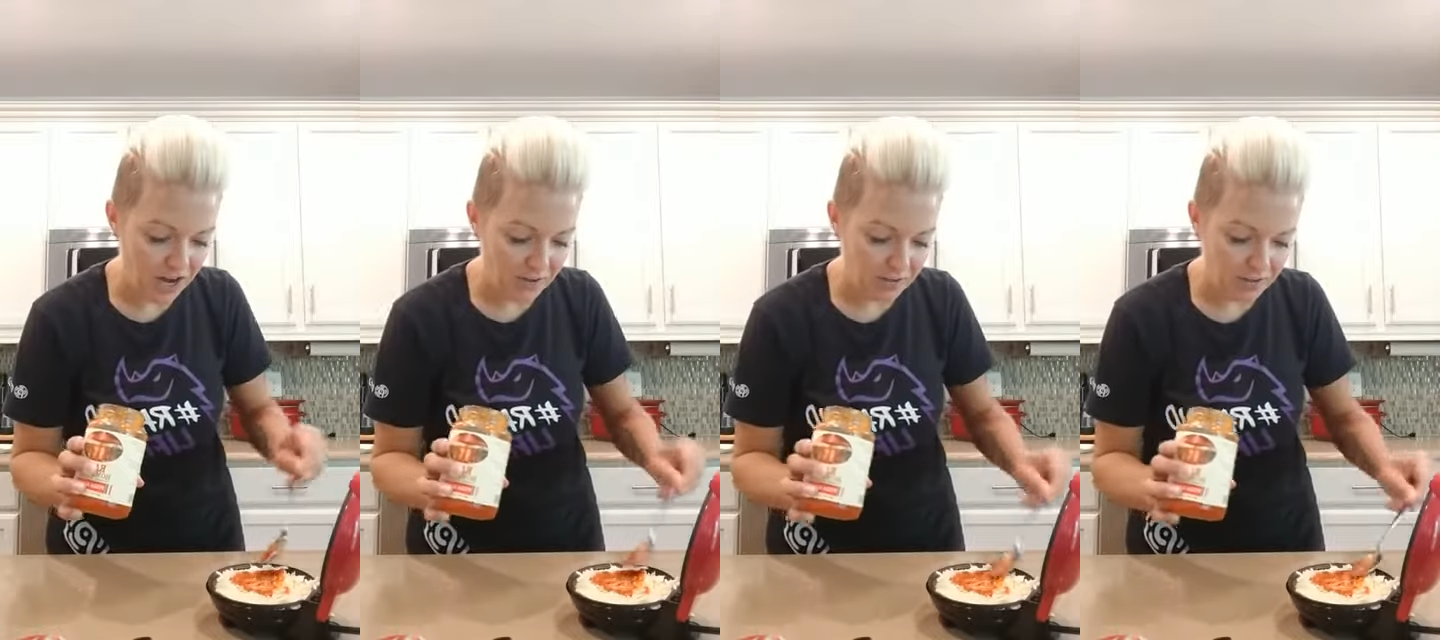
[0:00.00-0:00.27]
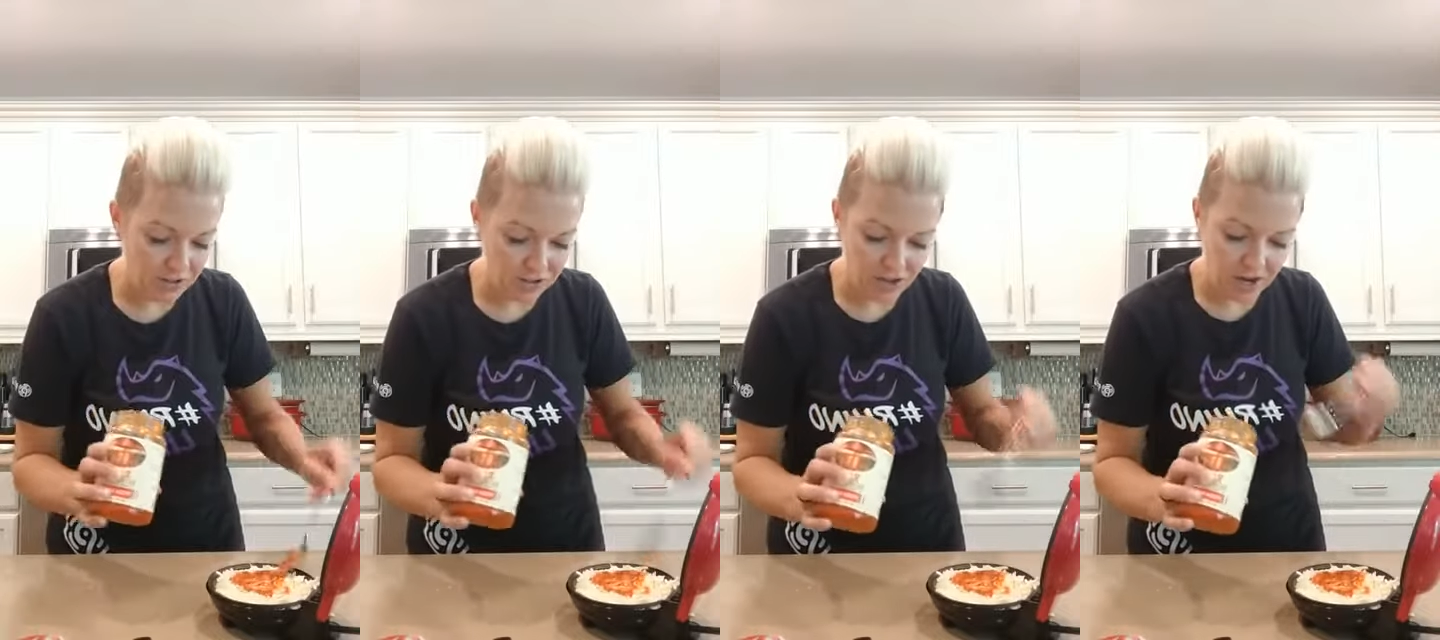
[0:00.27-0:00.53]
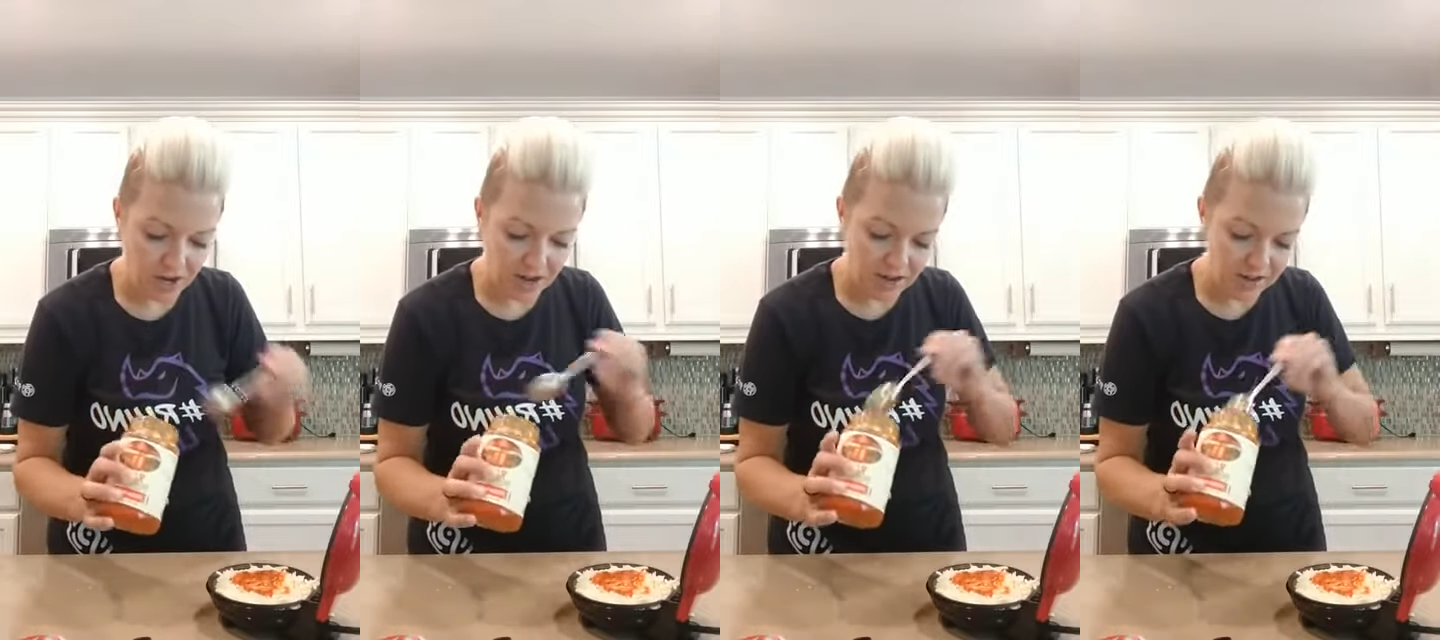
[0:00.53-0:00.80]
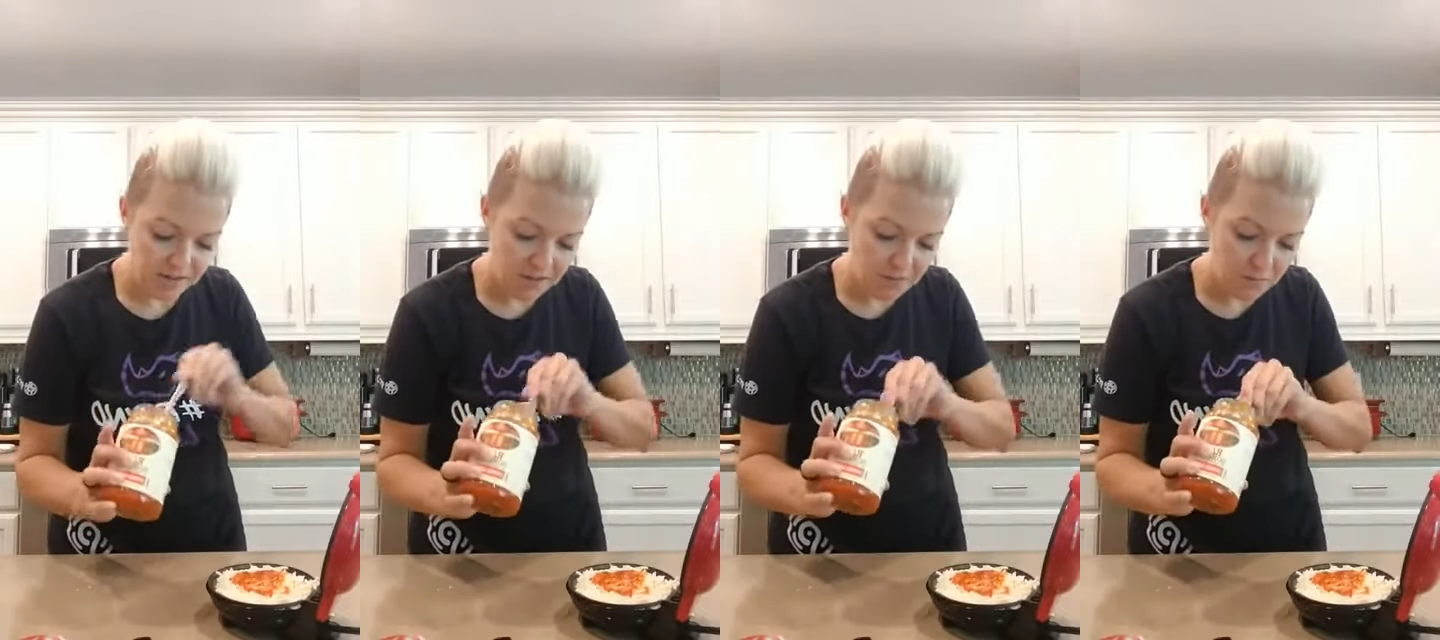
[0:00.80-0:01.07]
I want to try
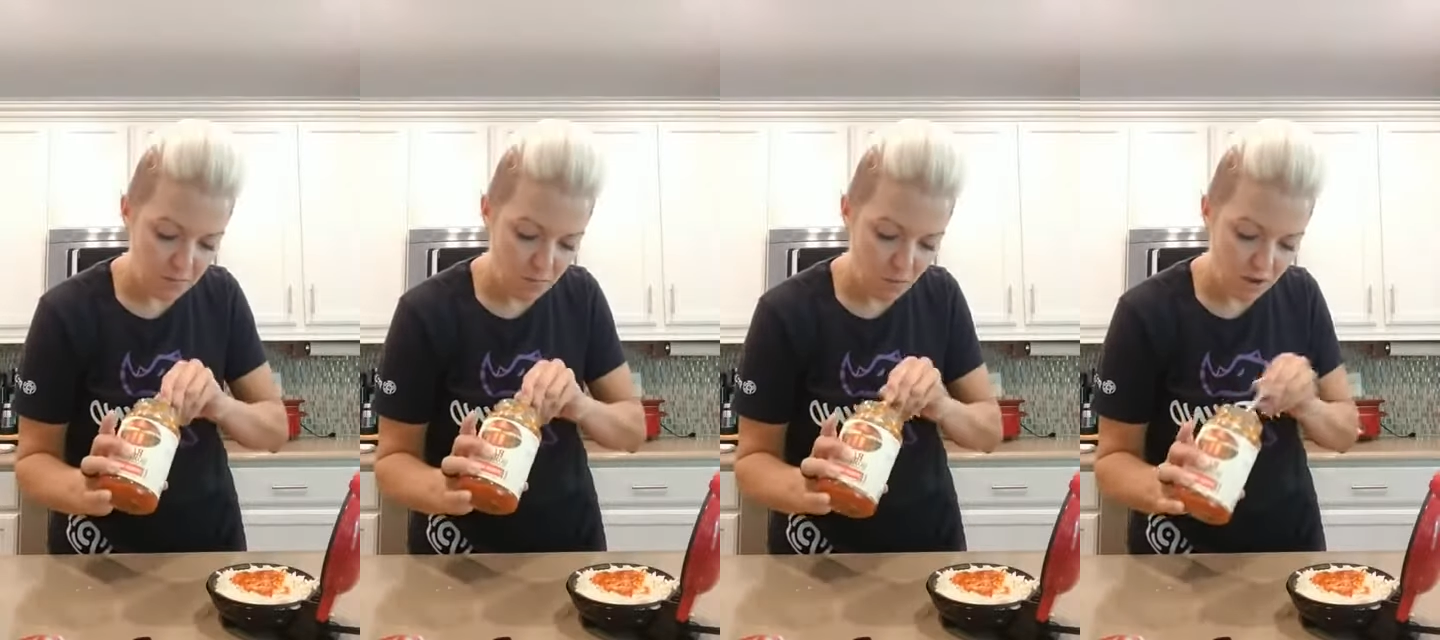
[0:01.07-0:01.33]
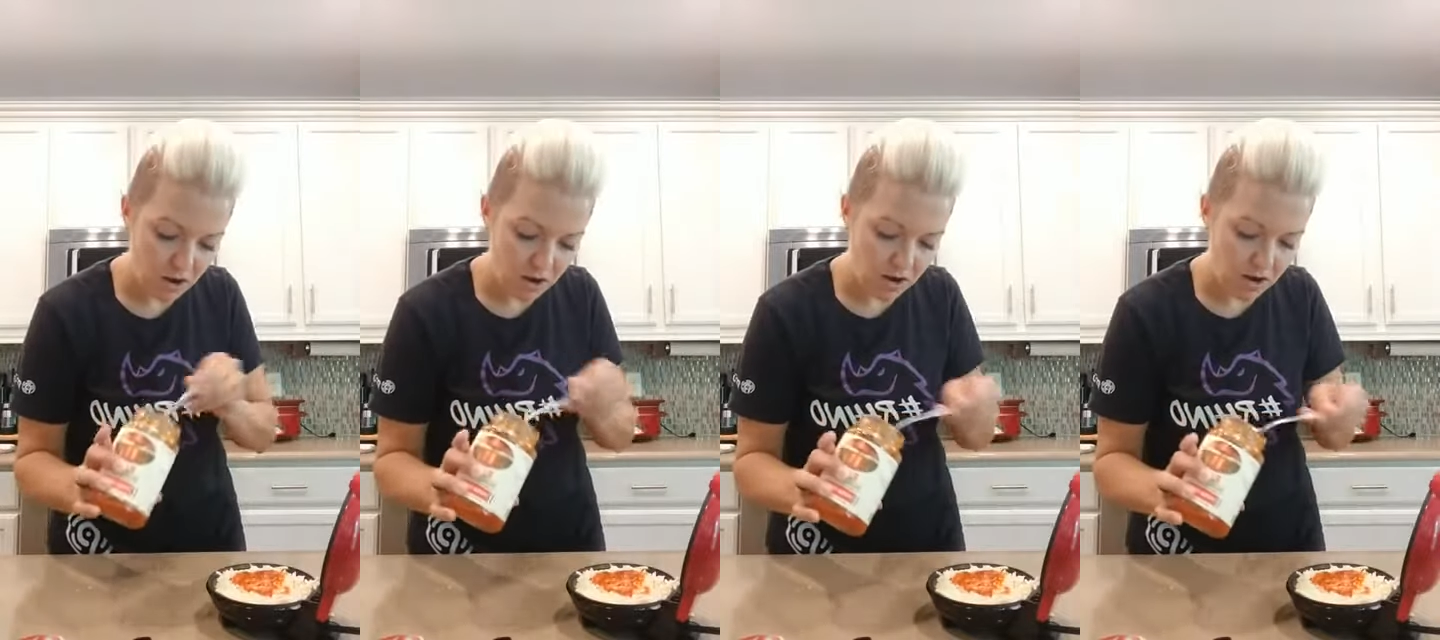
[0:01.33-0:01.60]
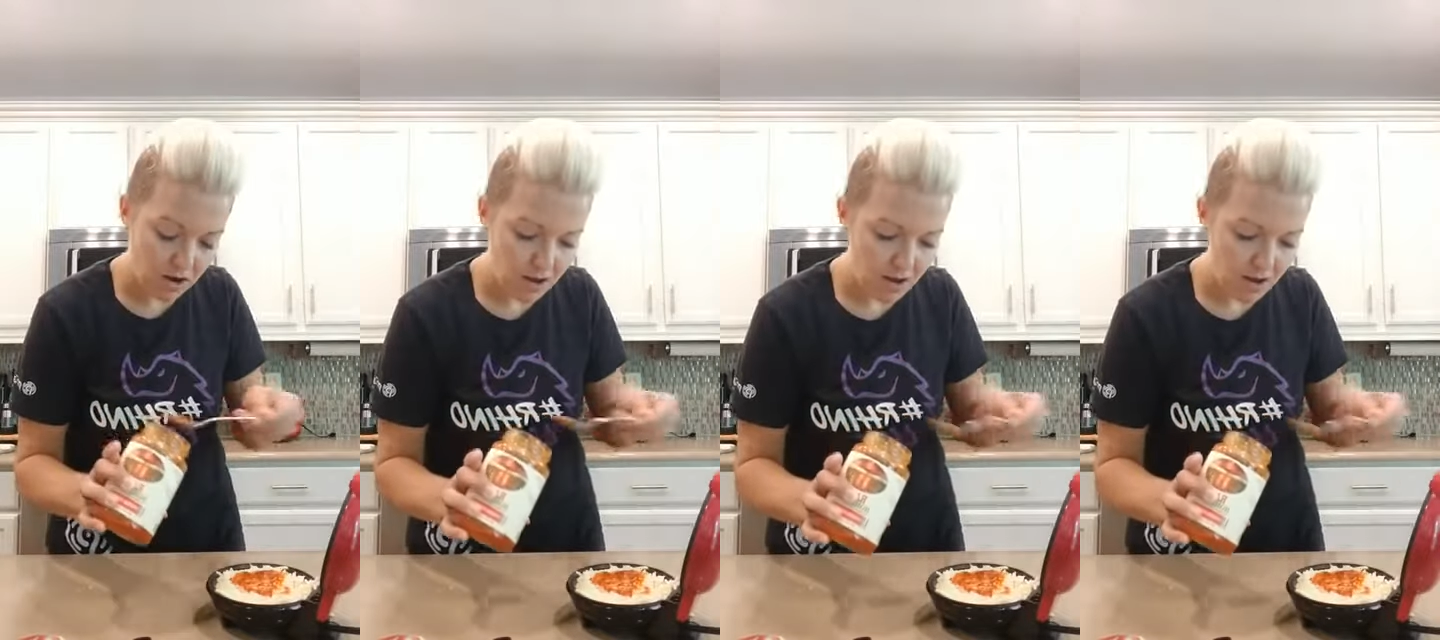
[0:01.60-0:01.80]
some more